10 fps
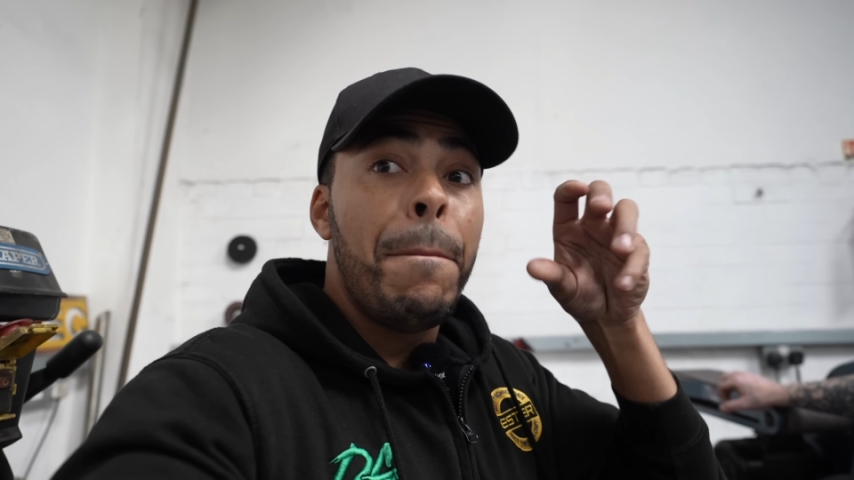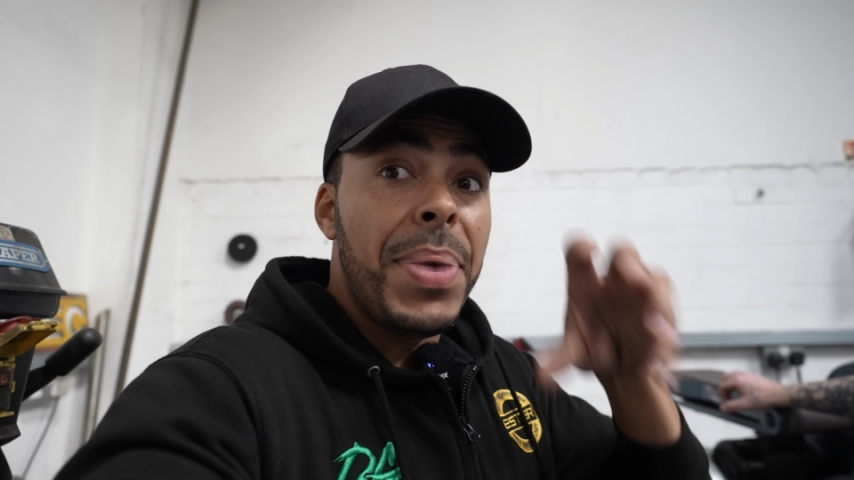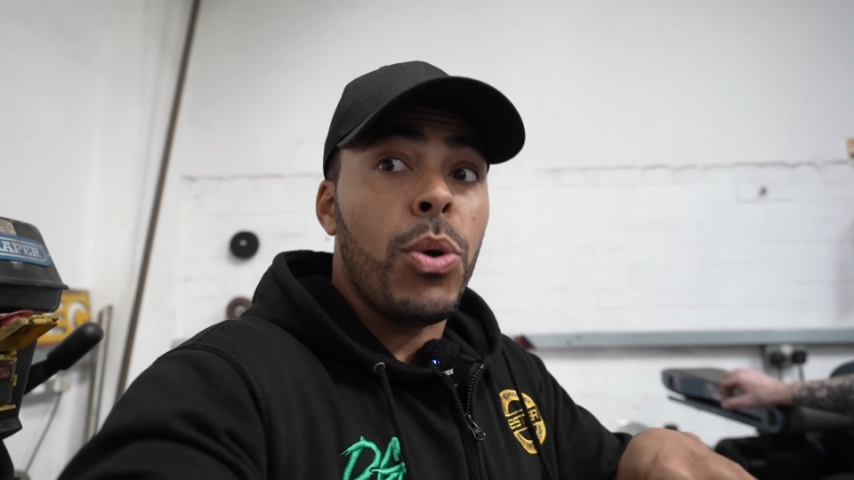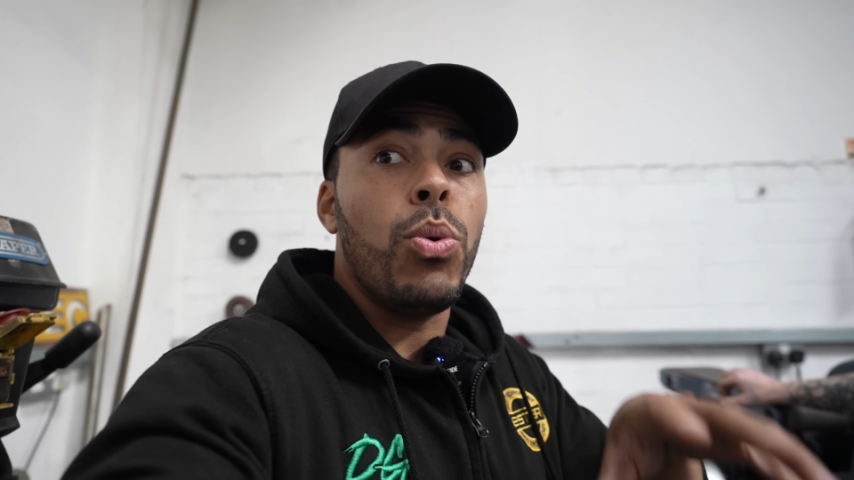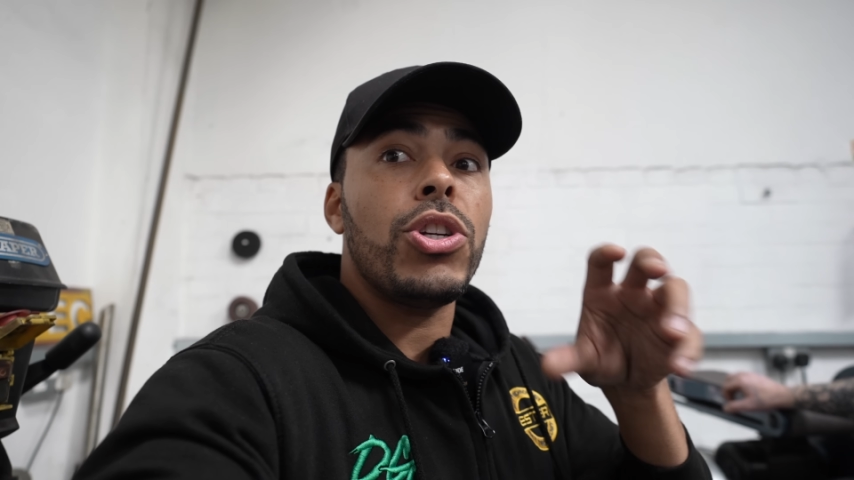
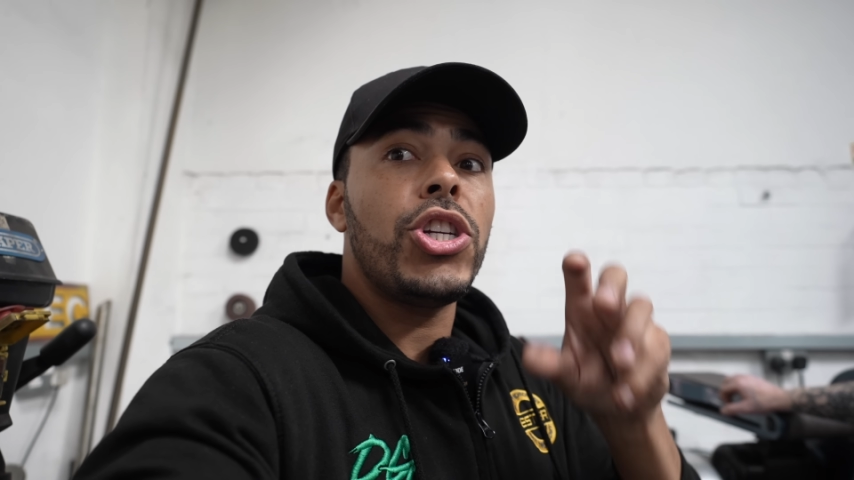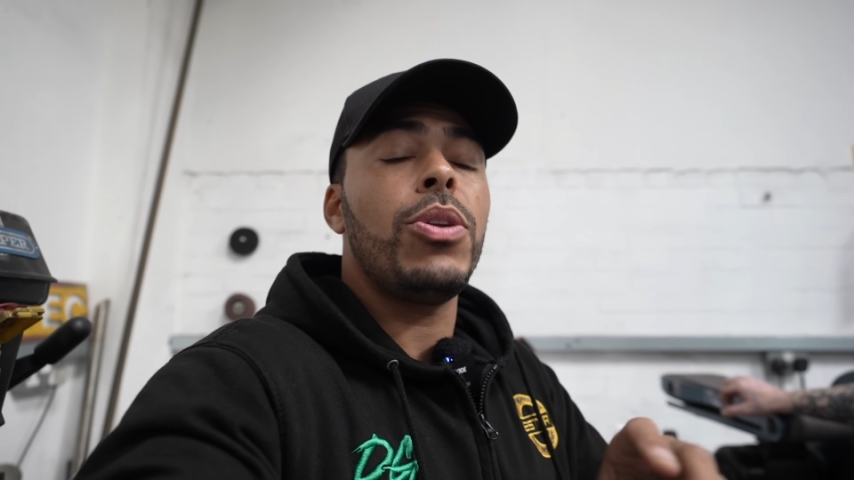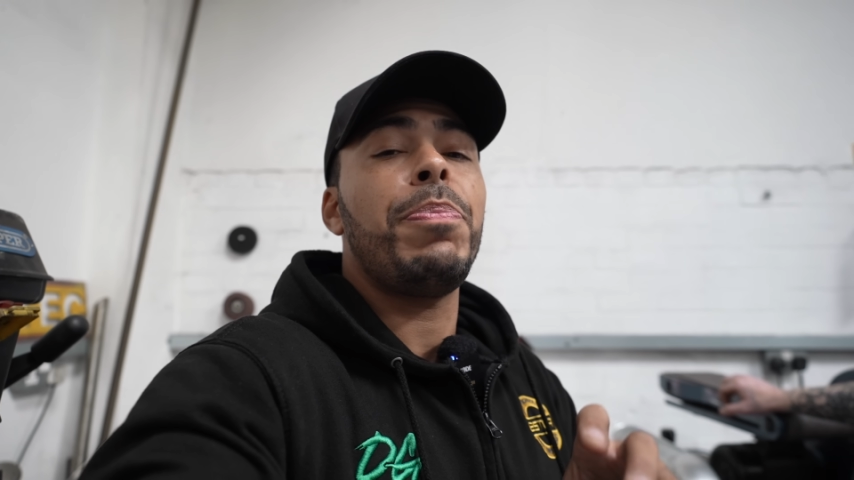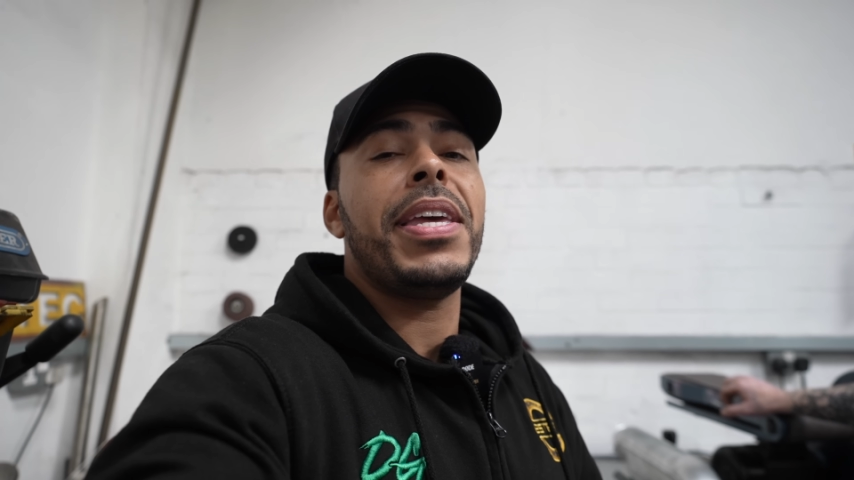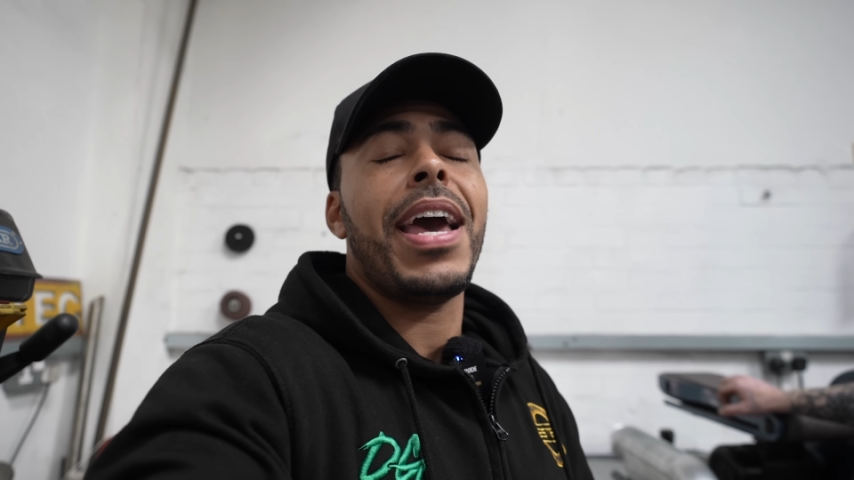build
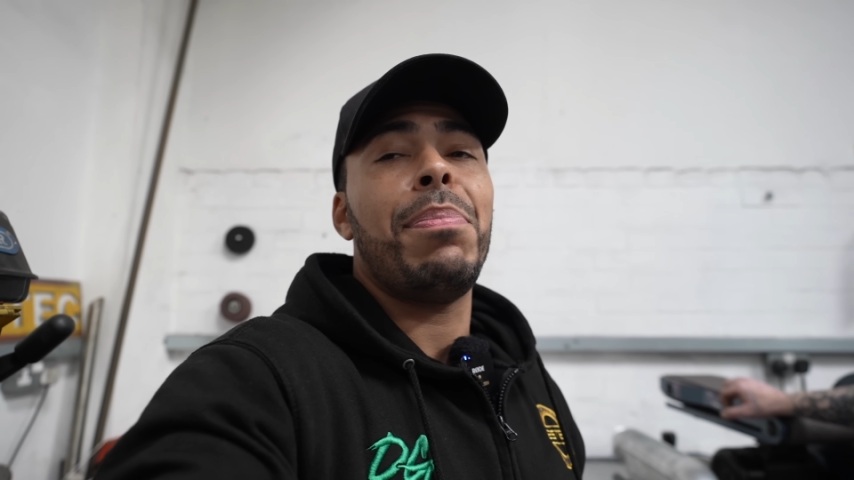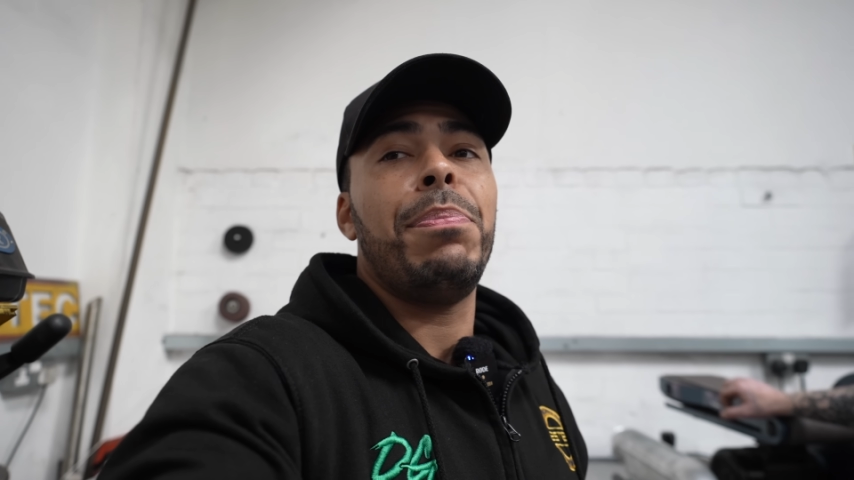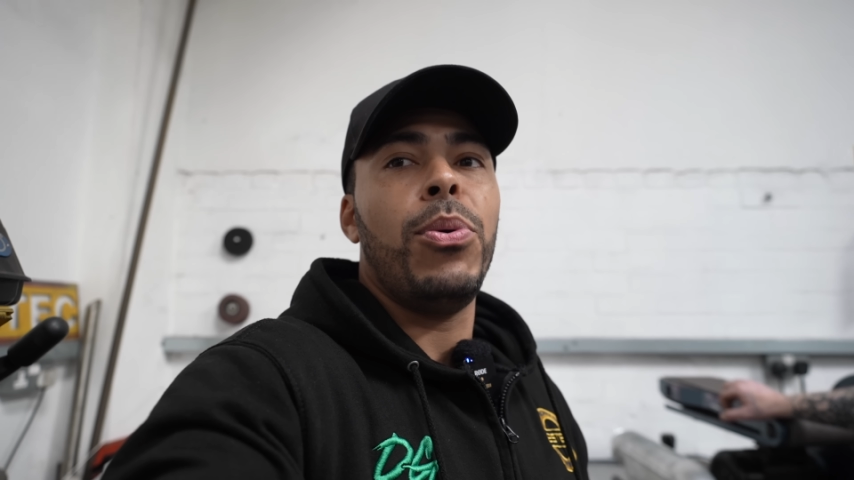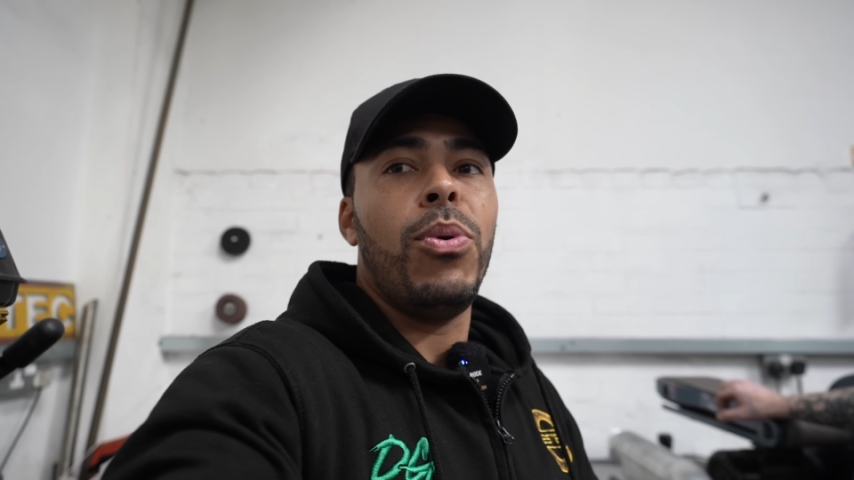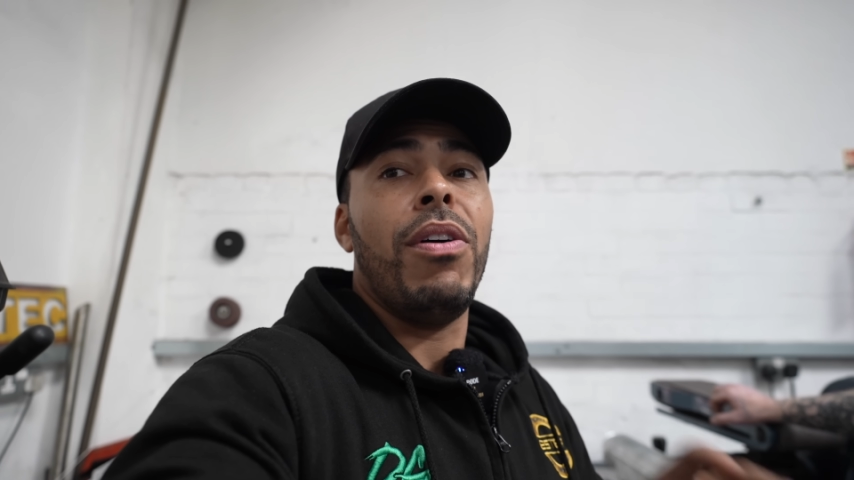should be capable